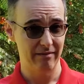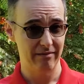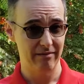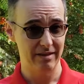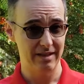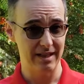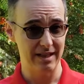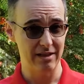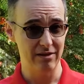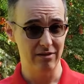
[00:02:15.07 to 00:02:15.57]

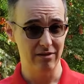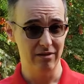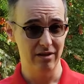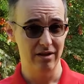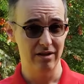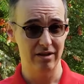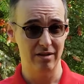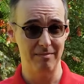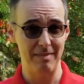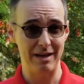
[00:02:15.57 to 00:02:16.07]
seal
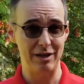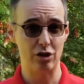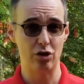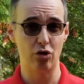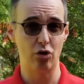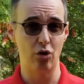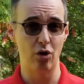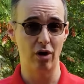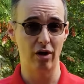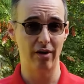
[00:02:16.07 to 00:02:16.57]
to make
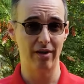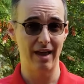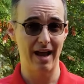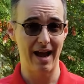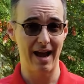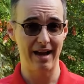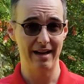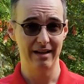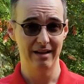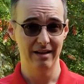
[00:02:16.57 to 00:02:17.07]
sure
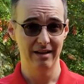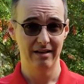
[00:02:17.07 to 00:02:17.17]
that